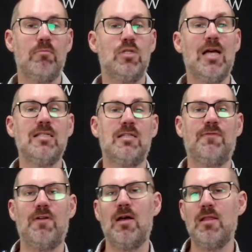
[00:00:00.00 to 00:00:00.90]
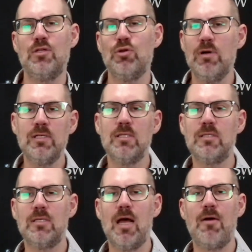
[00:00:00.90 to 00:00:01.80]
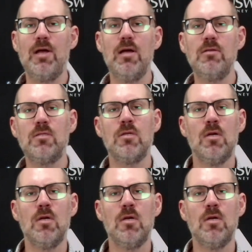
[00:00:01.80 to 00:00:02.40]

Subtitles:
justify the choice of scenarios